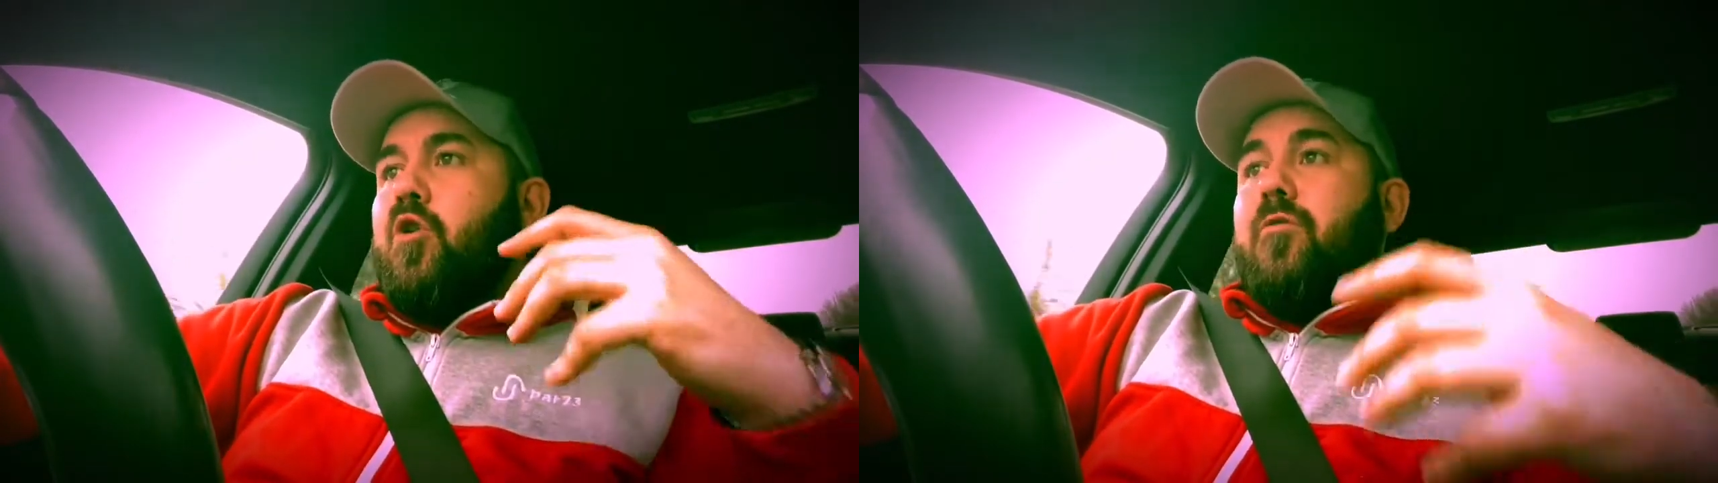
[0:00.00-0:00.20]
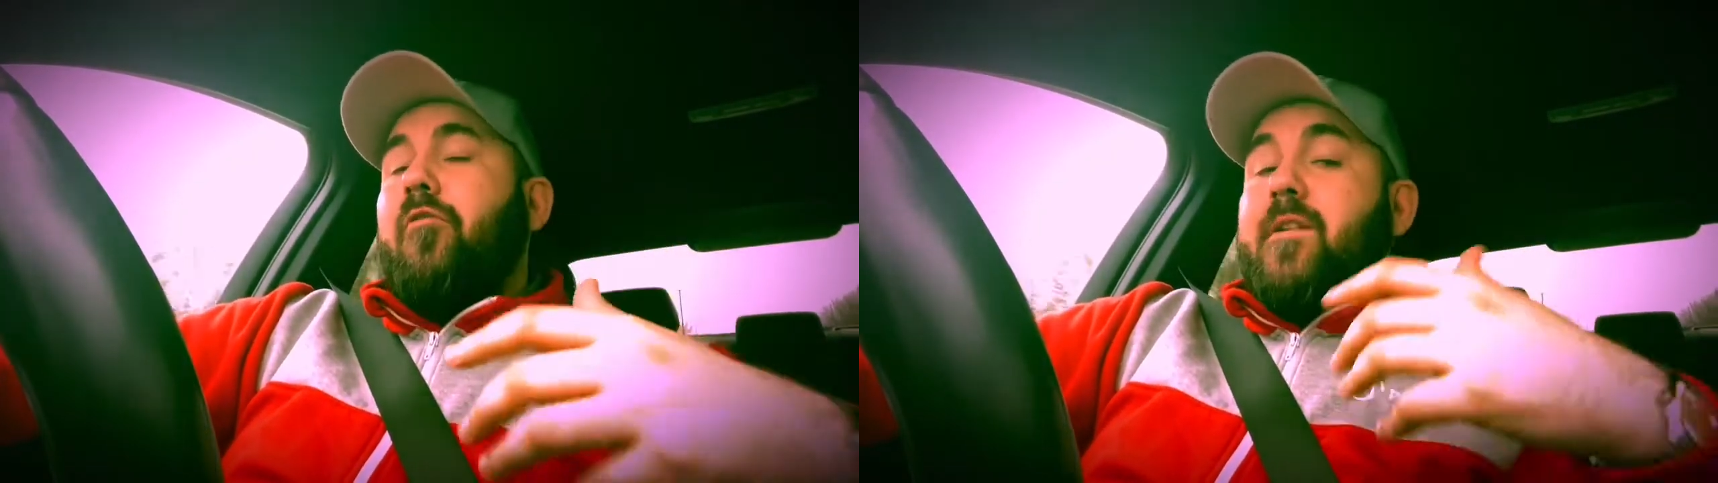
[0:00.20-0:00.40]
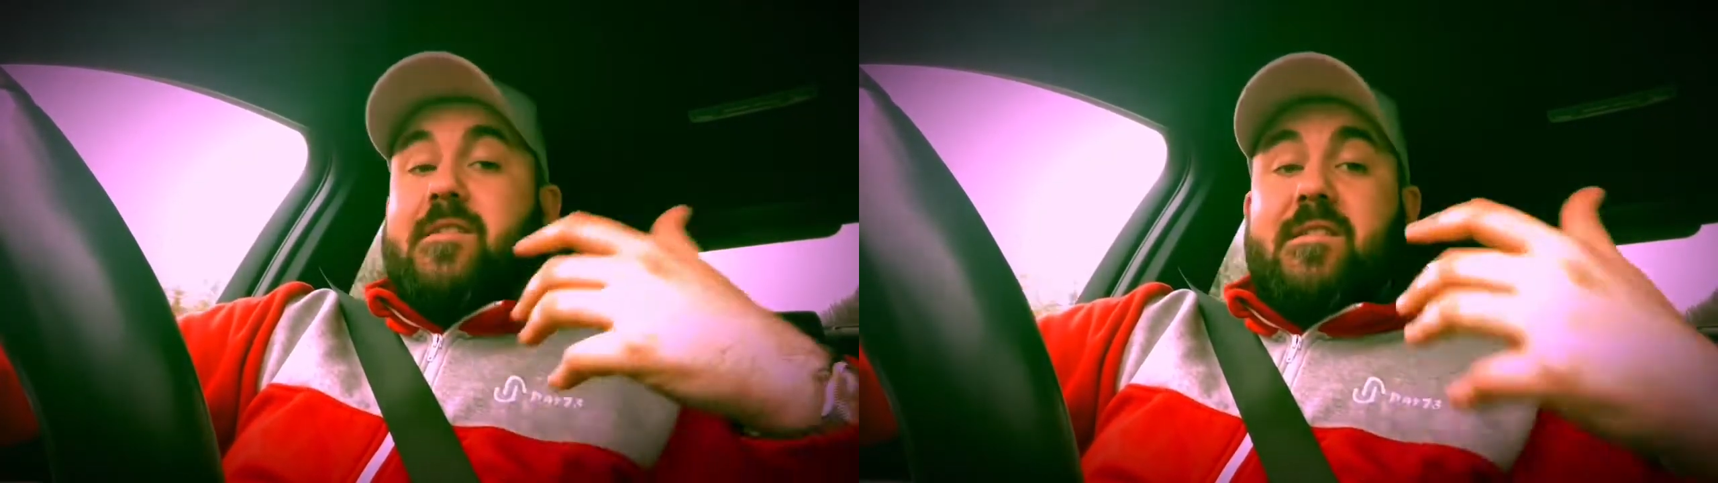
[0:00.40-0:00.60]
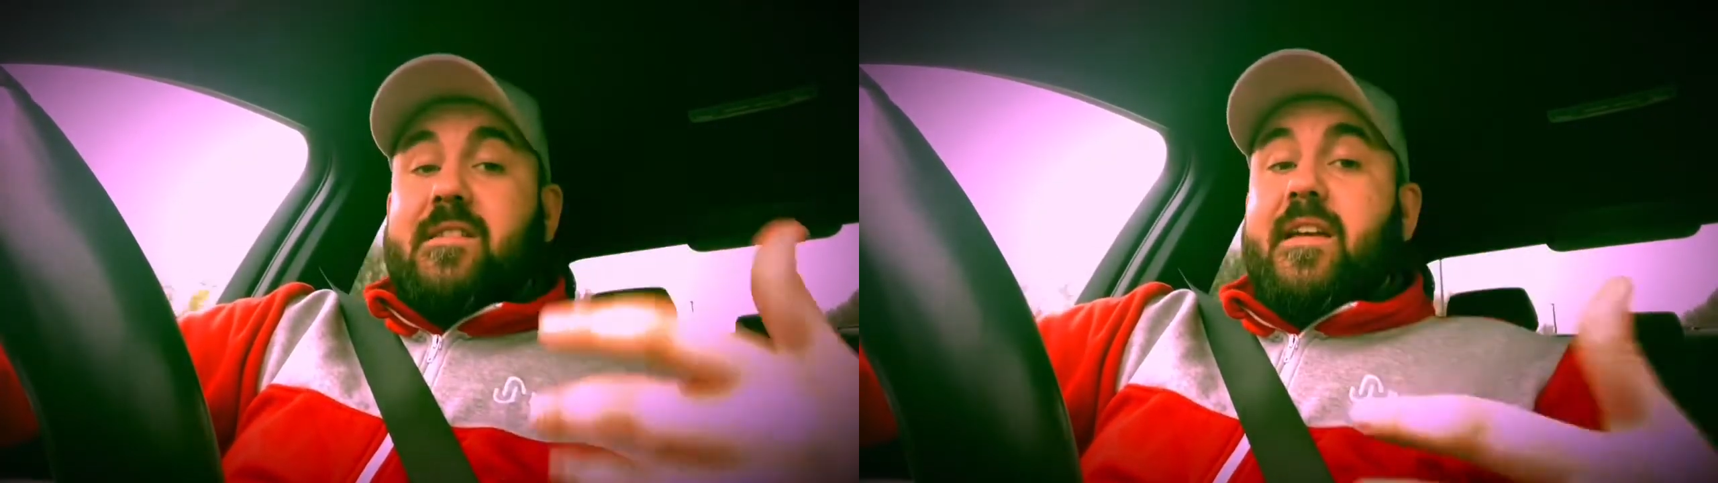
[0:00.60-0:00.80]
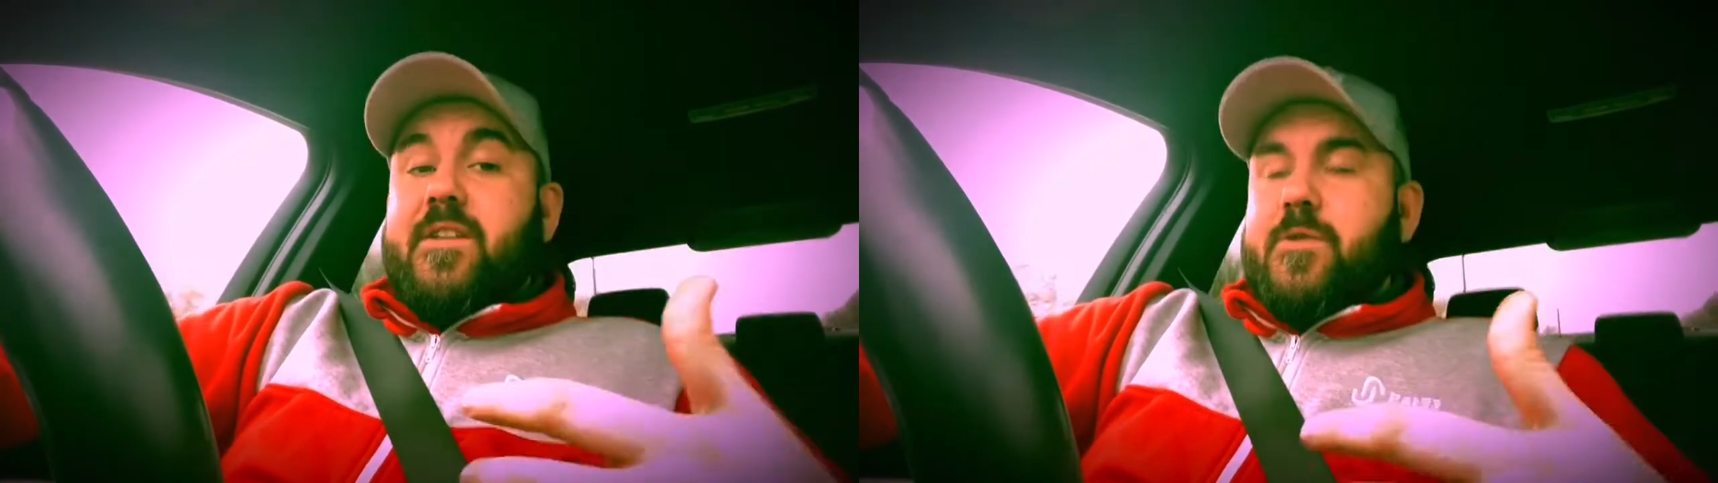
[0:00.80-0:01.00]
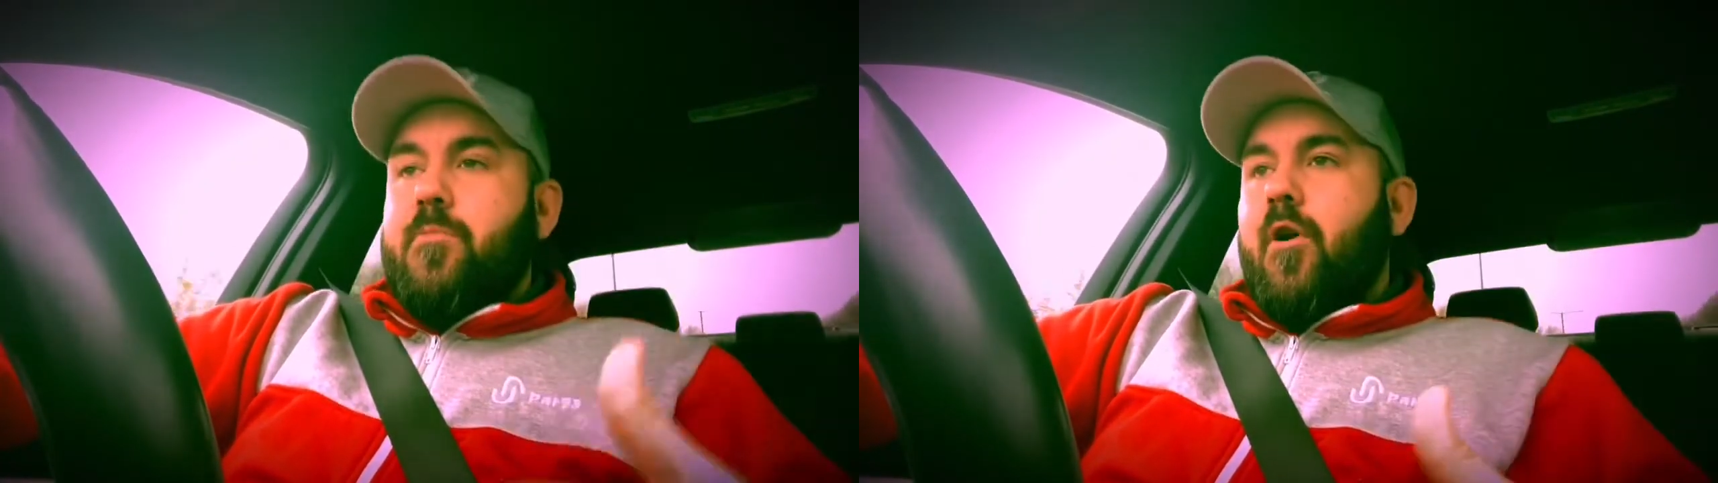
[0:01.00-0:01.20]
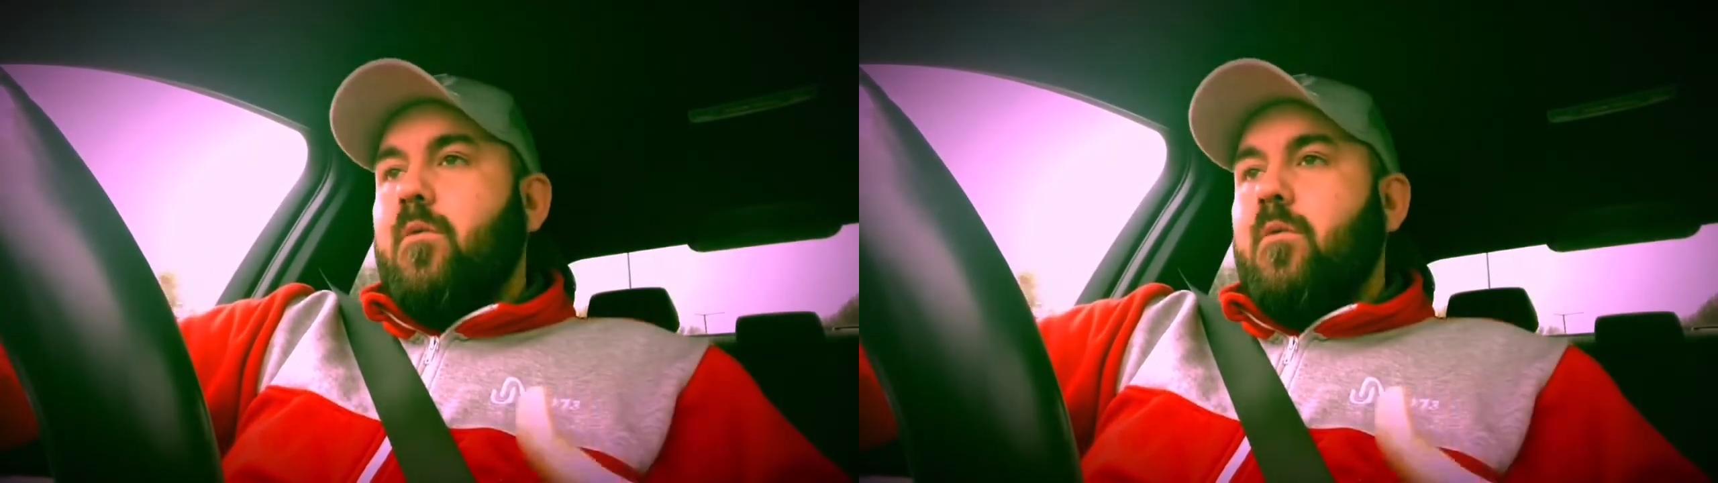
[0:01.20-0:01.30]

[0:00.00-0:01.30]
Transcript: good friends is a teaching pro,